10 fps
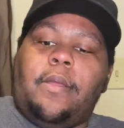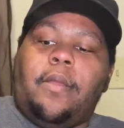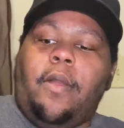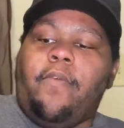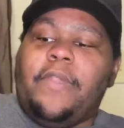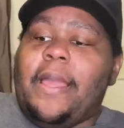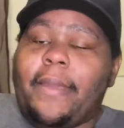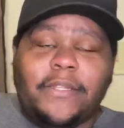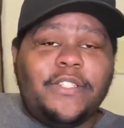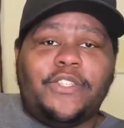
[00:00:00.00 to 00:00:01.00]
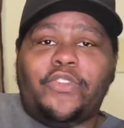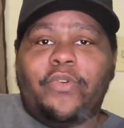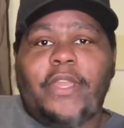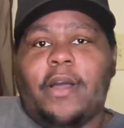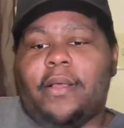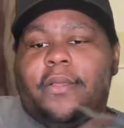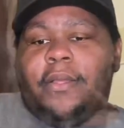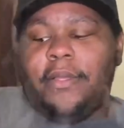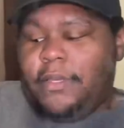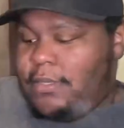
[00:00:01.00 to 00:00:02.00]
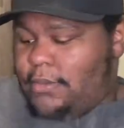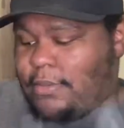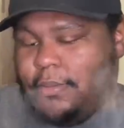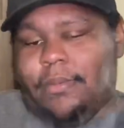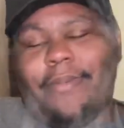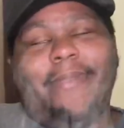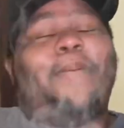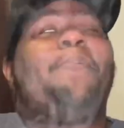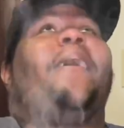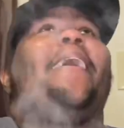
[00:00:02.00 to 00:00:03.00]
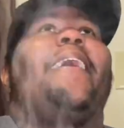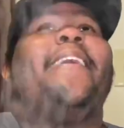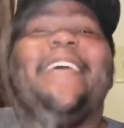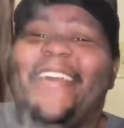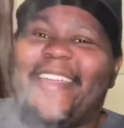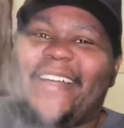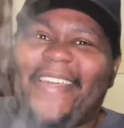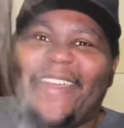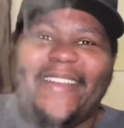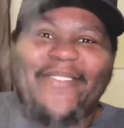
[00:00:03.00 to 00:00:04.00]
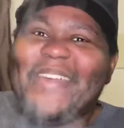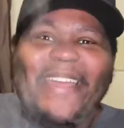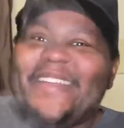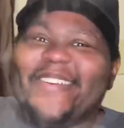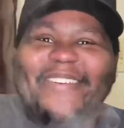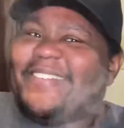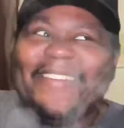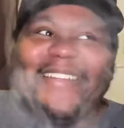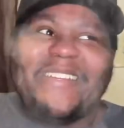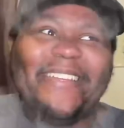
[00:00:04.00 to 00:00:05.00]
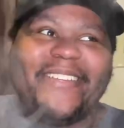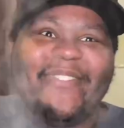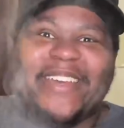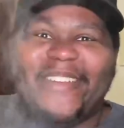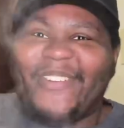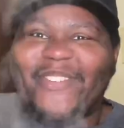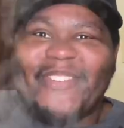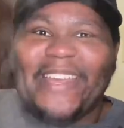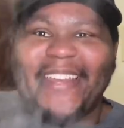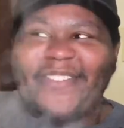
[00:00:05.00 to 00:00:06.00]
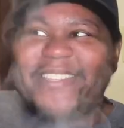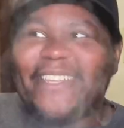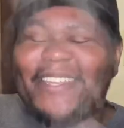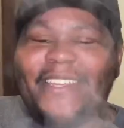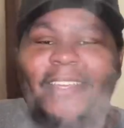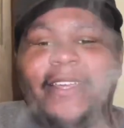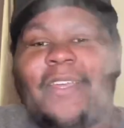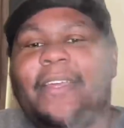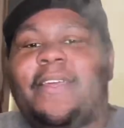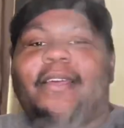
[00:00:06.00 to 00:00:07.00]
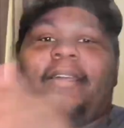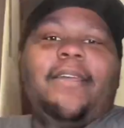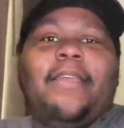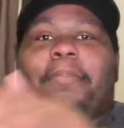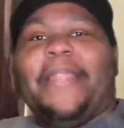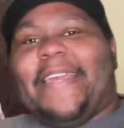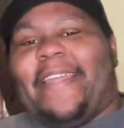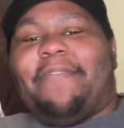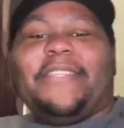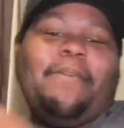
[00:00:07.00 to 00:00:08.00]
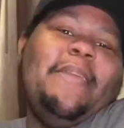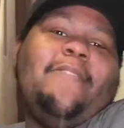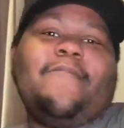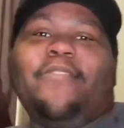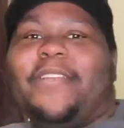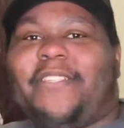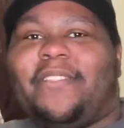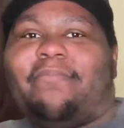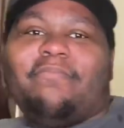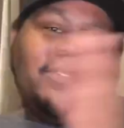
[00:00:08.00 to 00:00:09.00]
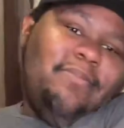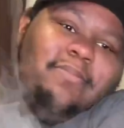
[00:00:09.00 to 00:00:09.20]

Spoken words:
Hopefully I ain't just showing y'all the pot. Y'all like, we can't even see it. Y'all probably can't even see me do this. Oh.